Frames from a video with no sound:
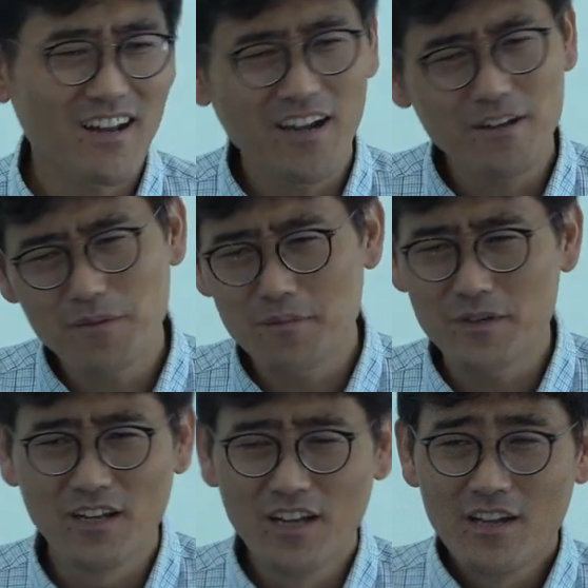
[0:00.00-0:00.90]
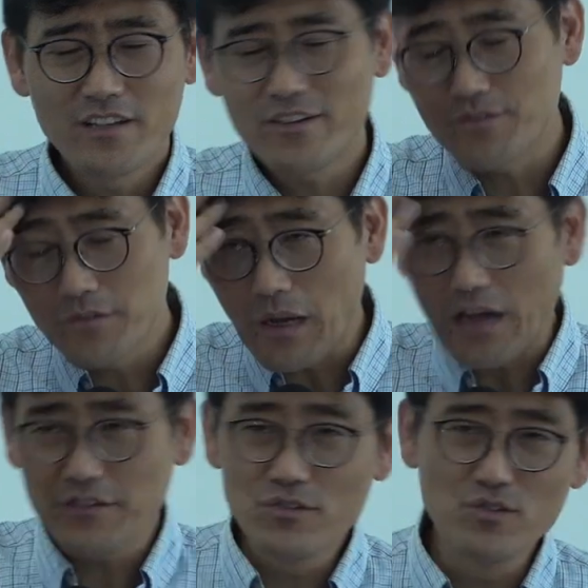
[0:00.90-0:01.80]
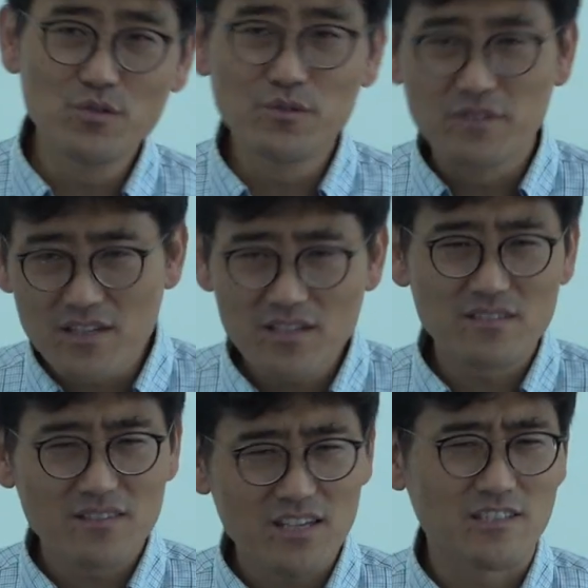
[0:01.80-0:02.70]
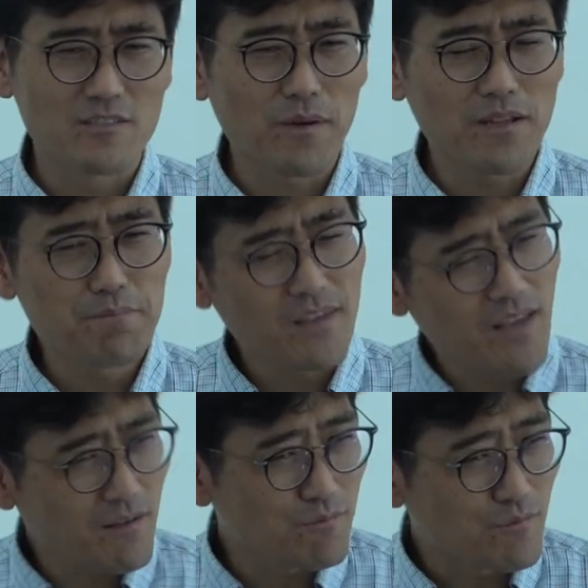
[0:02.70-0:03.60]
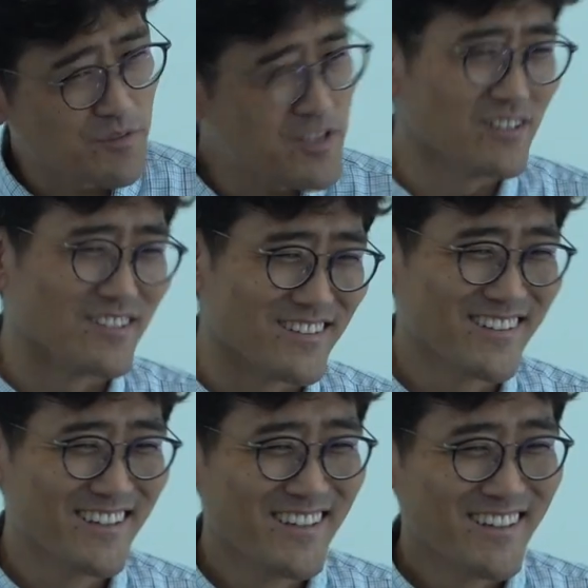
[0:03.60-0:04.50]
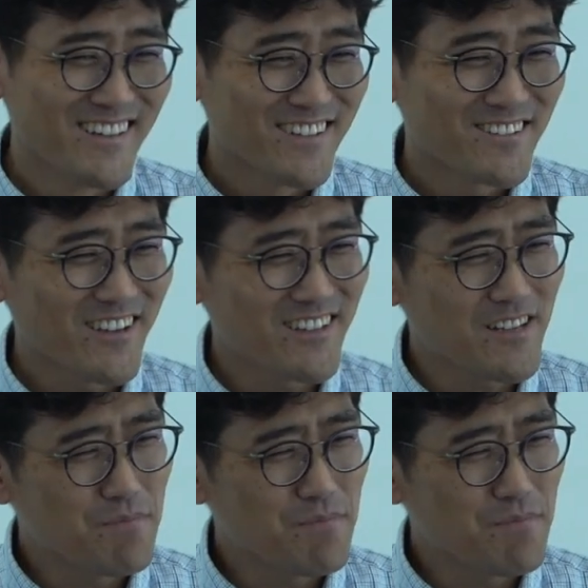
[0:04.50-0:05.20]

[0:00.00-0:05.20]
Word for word: And I remember, you know, I knew these things, but it became real right?